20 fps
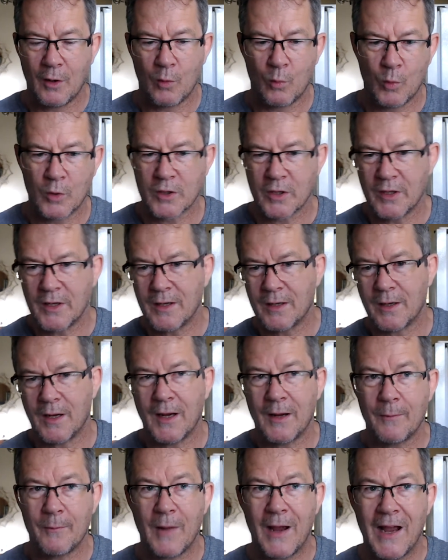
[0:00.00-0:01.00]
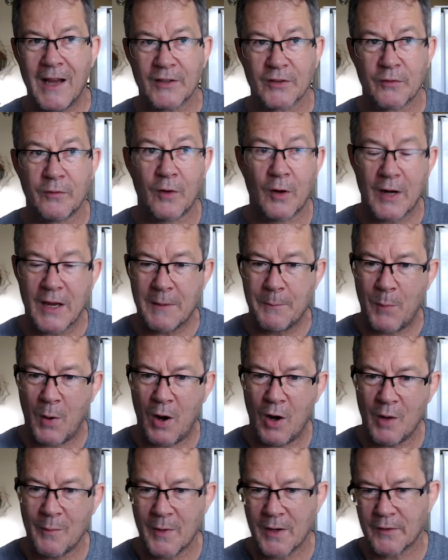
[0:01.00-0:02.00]
we're going to ask for a
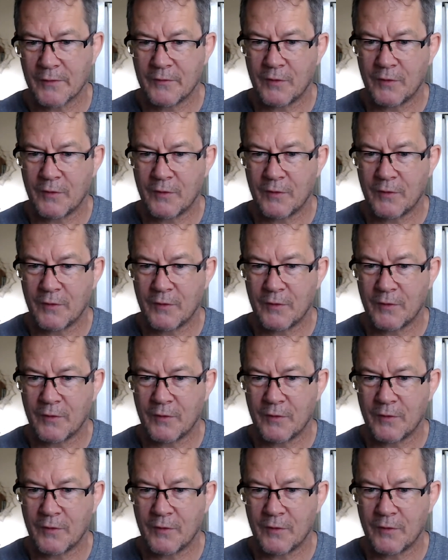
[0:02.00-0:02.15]
permit